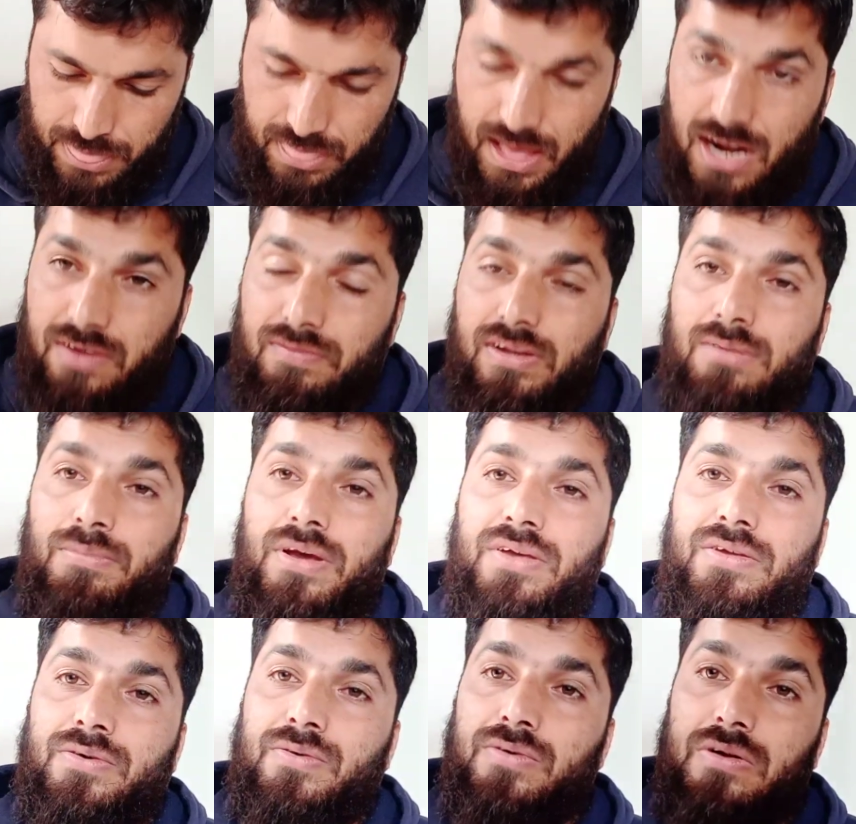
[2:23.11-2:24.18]
That will
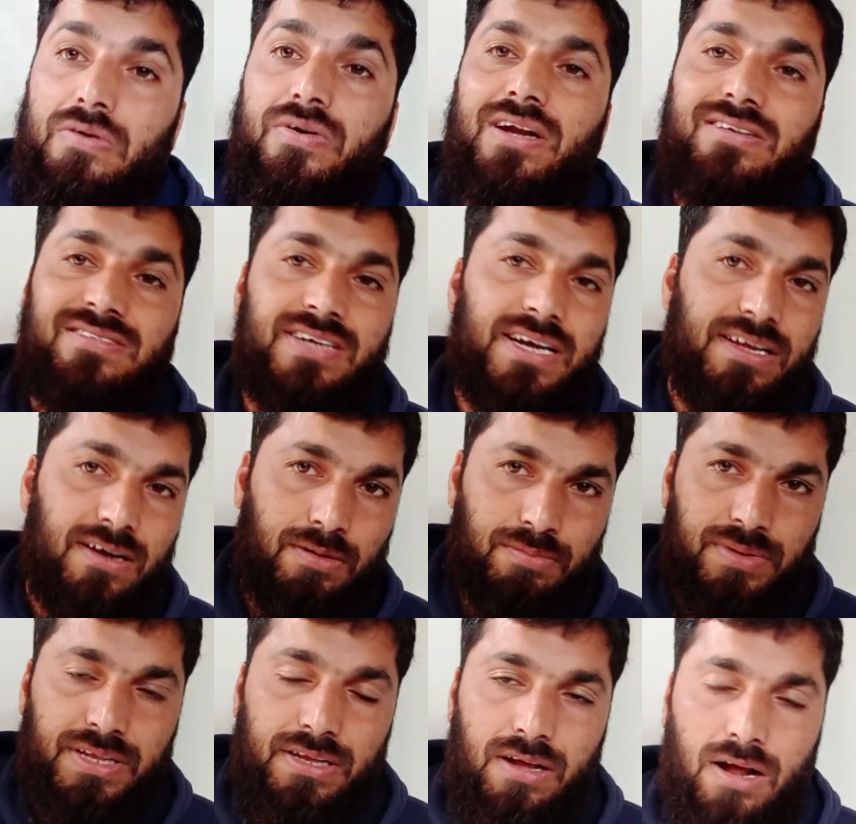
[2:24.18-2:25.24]
make you good understanding
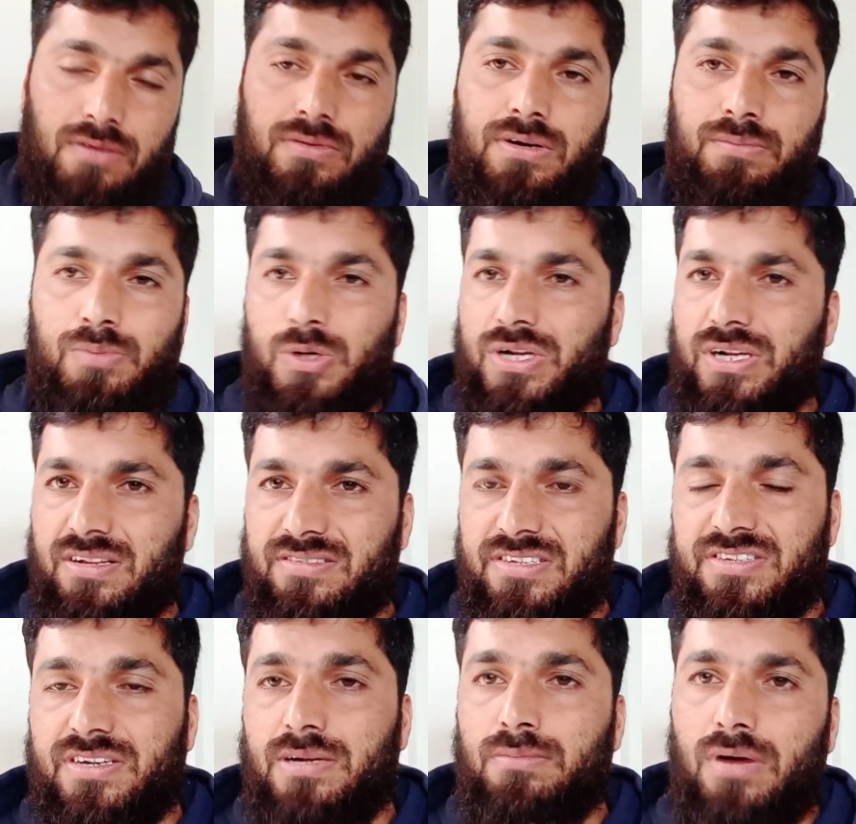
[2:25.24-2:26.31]
of our political
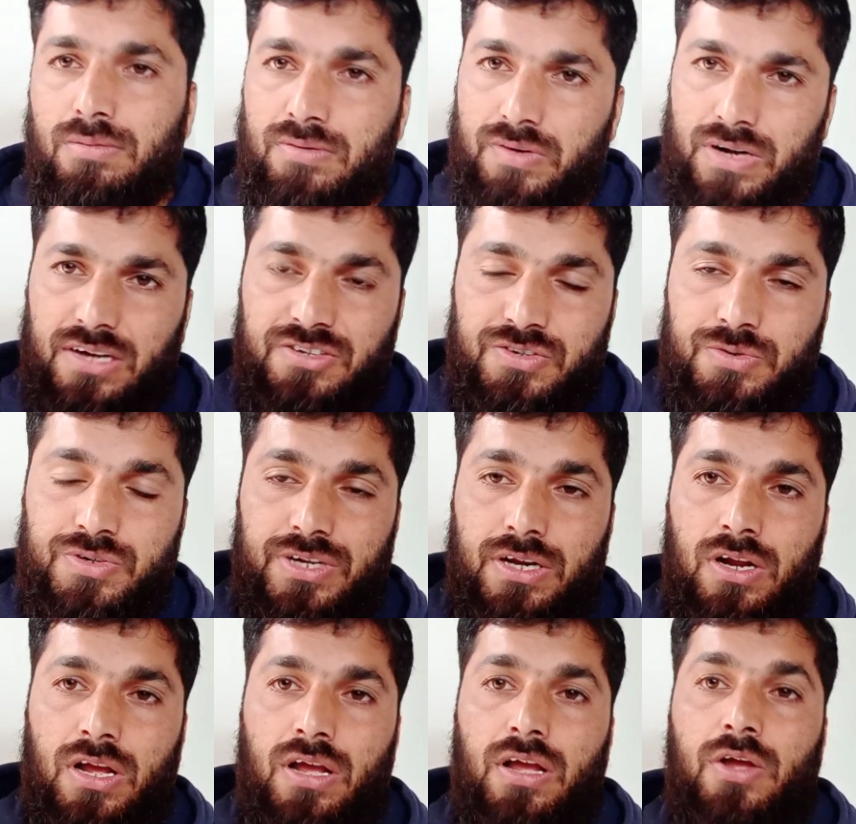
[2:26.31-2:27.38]
system, of our
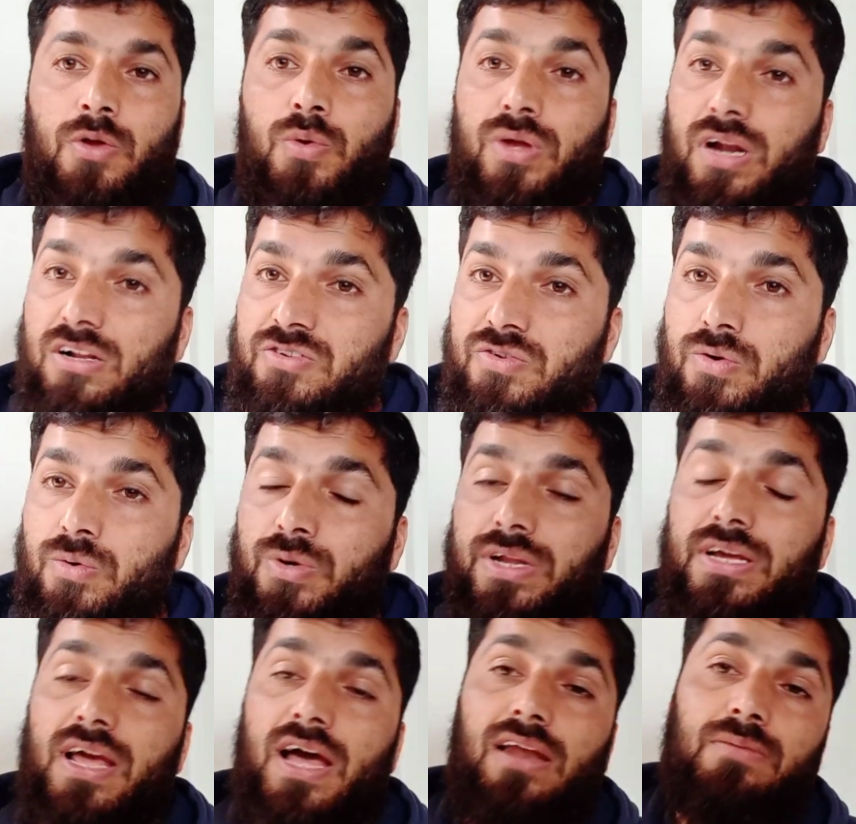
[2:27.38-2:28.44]
constitution. You can also
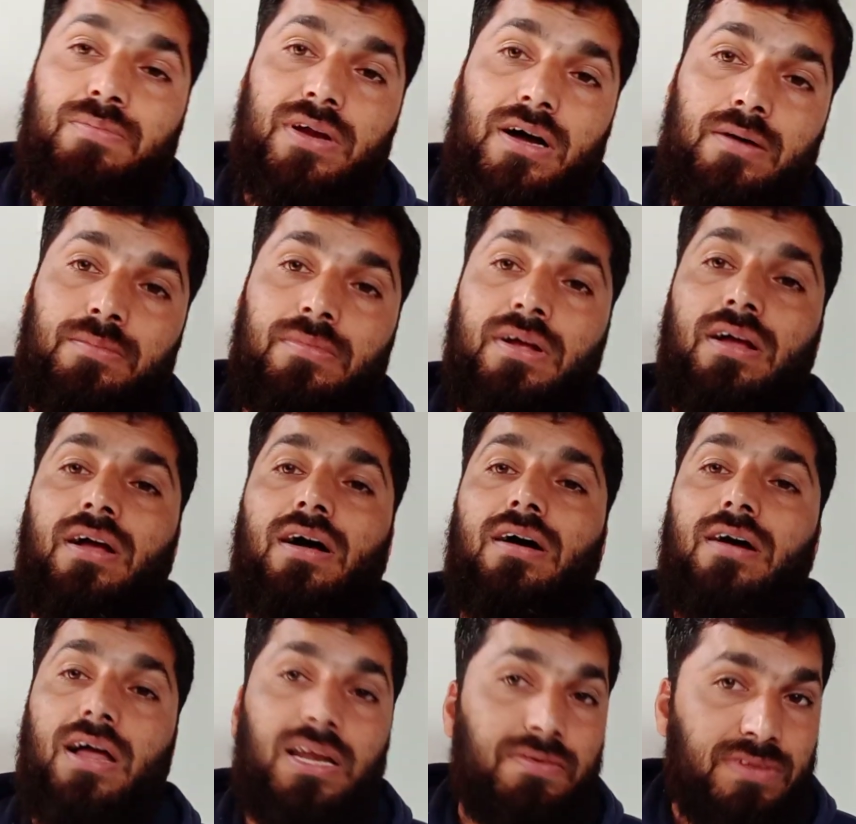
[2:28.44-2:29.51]
take help from
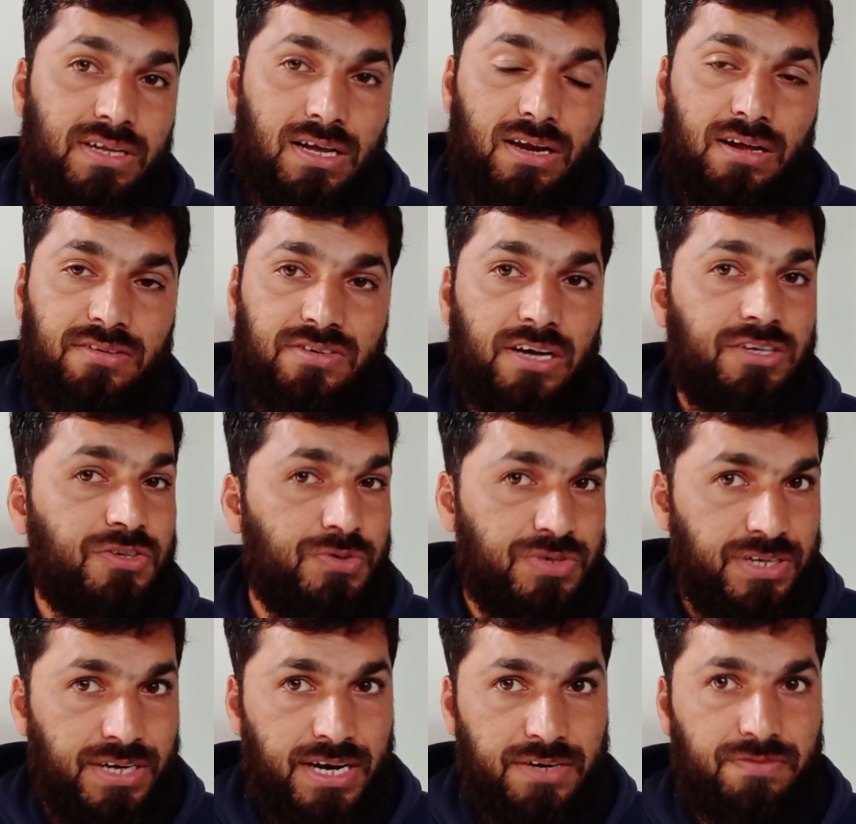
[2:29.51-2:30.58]
11th class
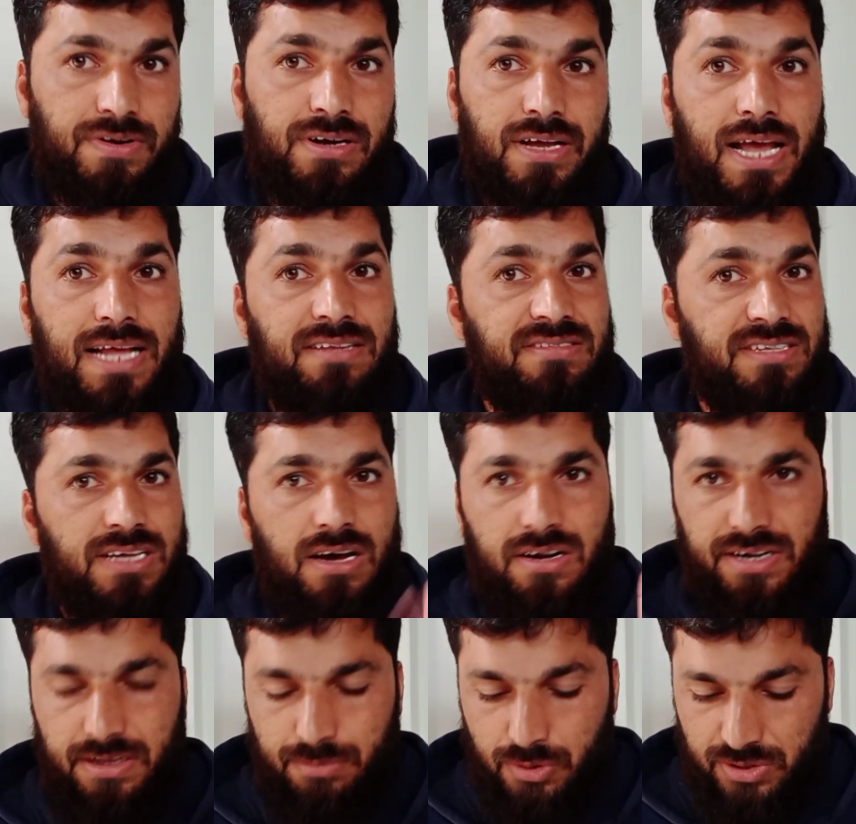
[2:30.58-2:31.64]
Constitution Network
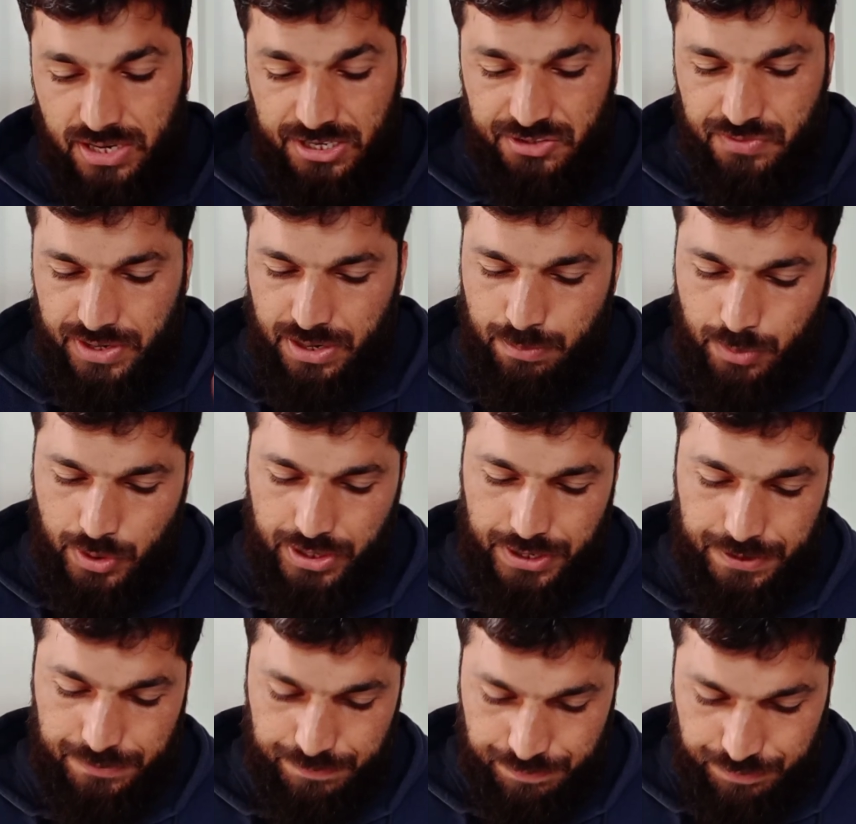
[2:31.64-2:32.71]
NCRT book. That's very important.